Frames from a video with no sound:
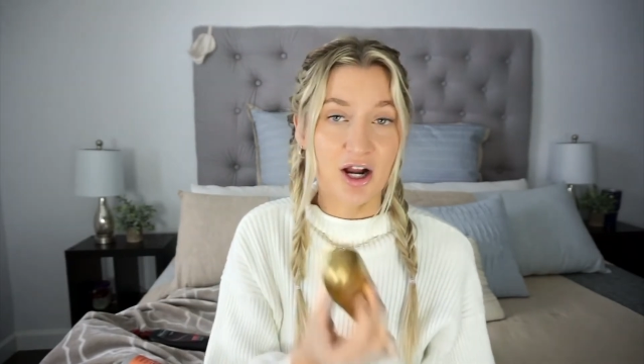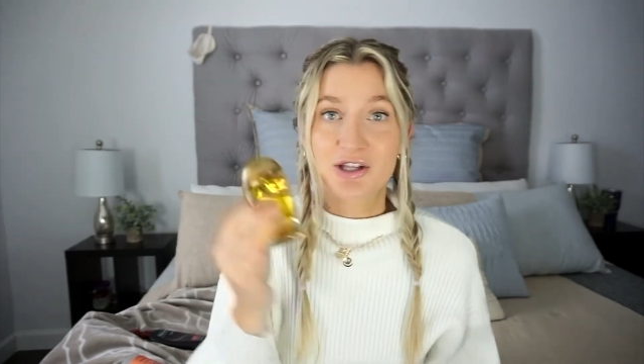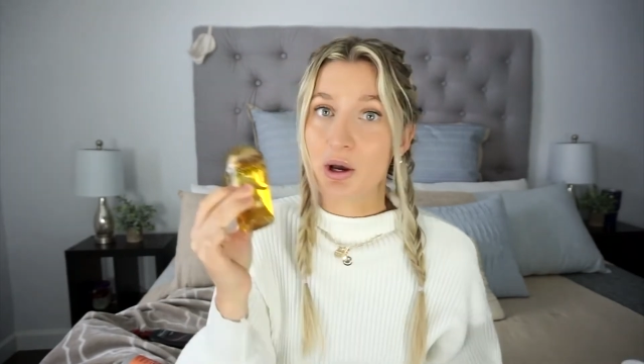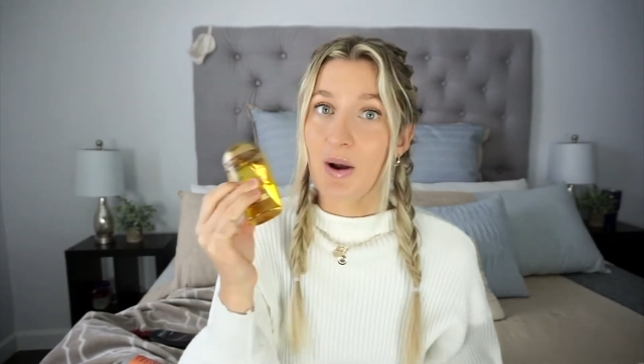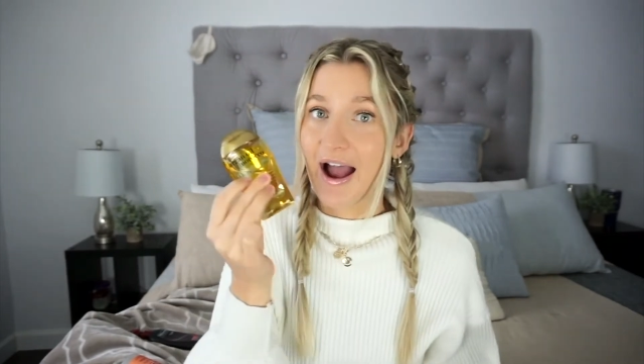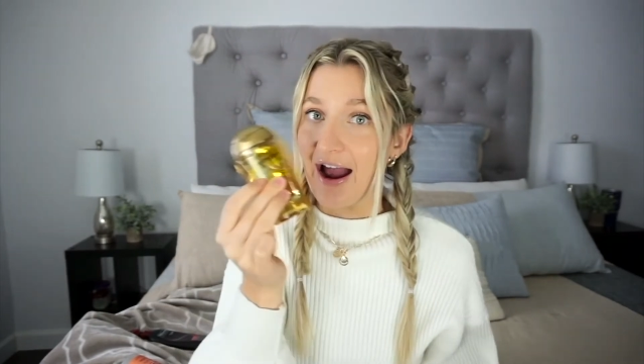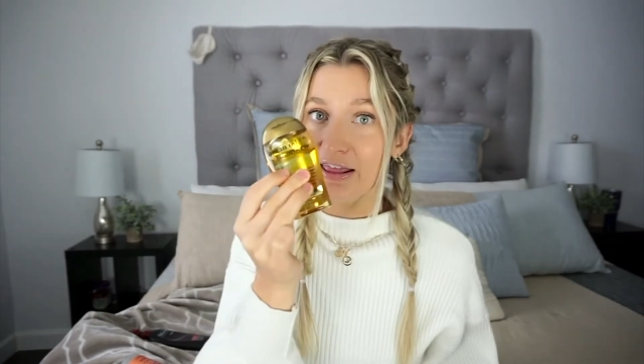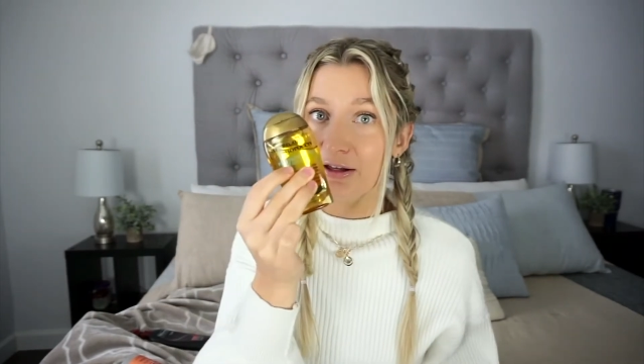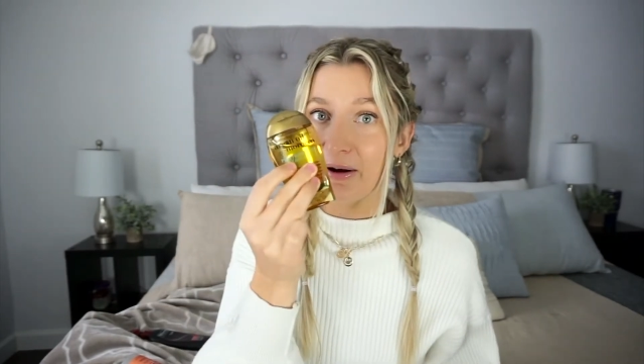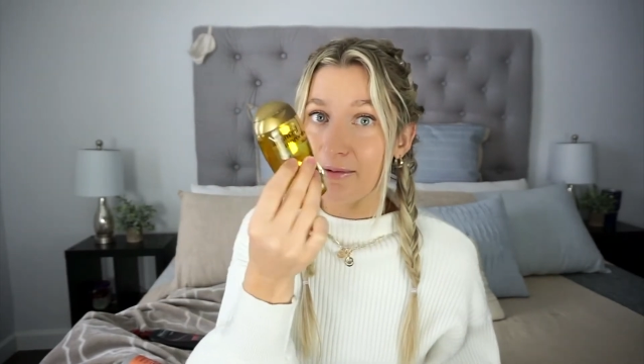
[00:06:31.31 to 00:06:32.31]
So
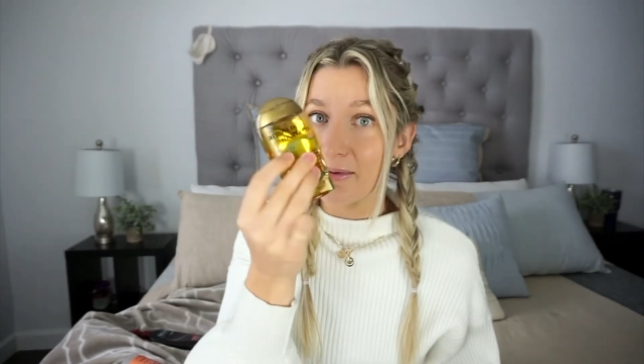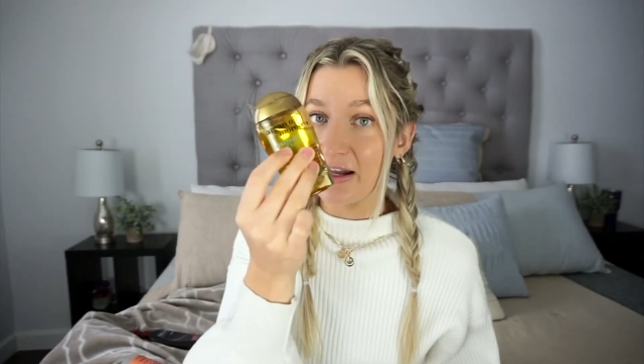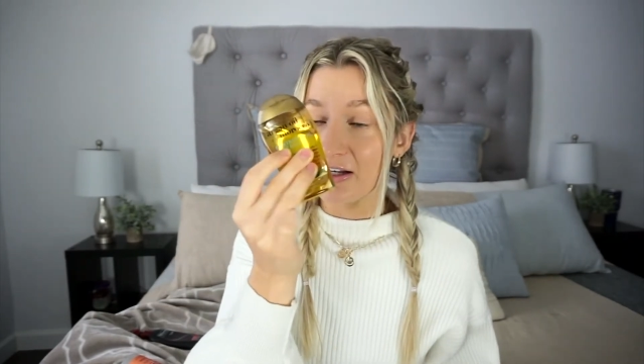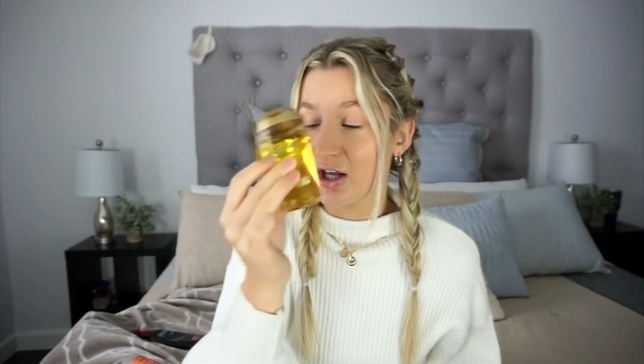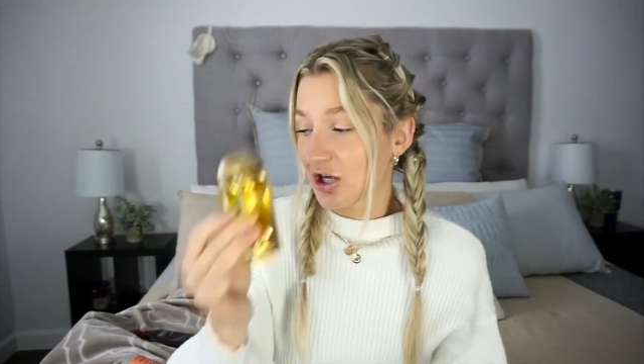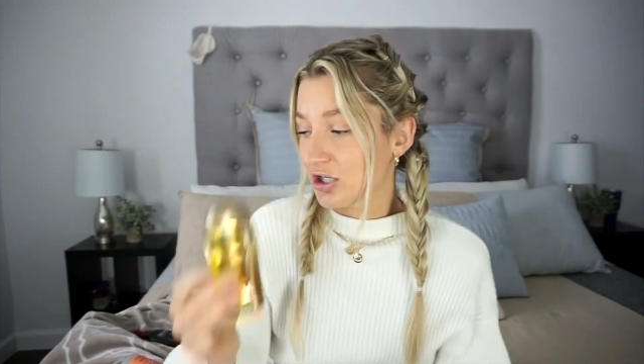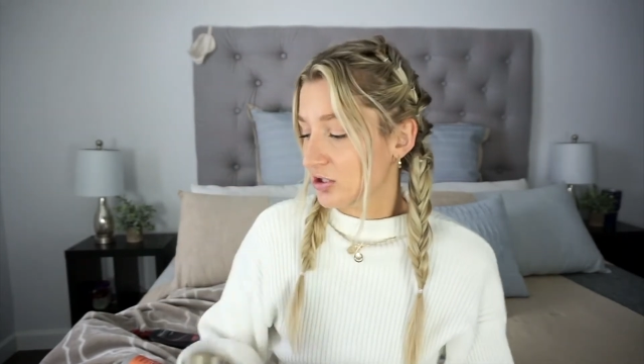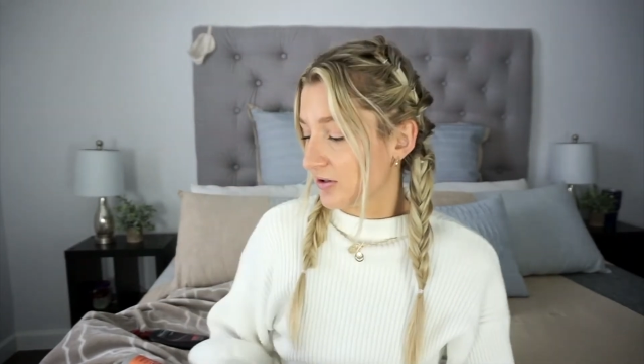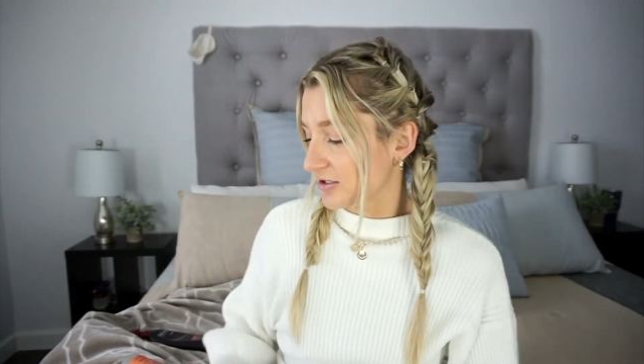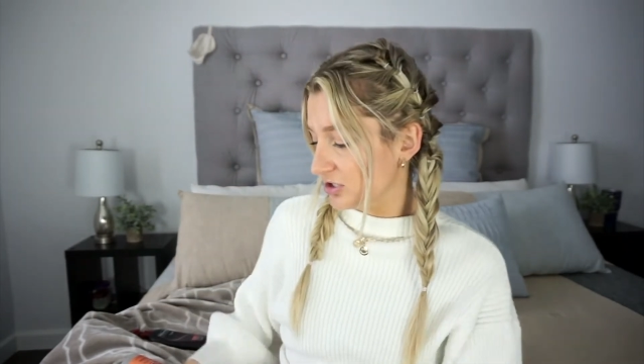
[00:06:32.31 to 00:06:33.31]
highly recommend
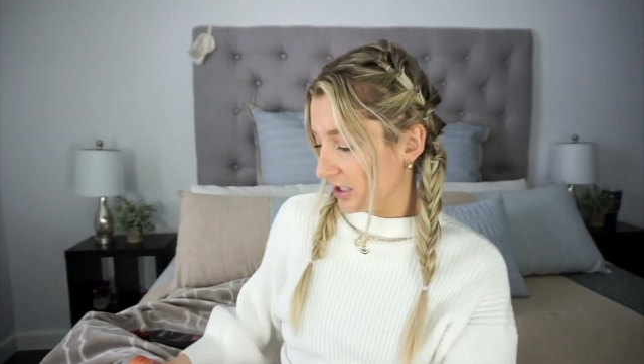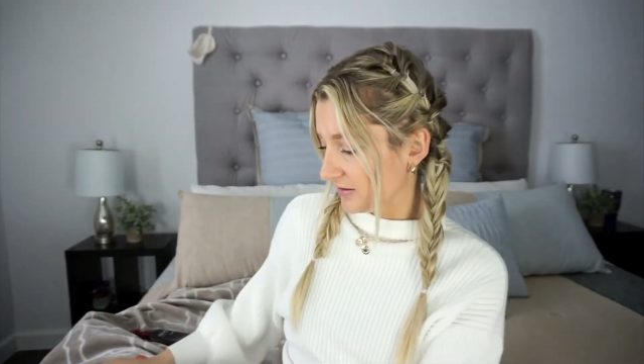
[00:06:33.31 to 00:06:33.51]
you guys check this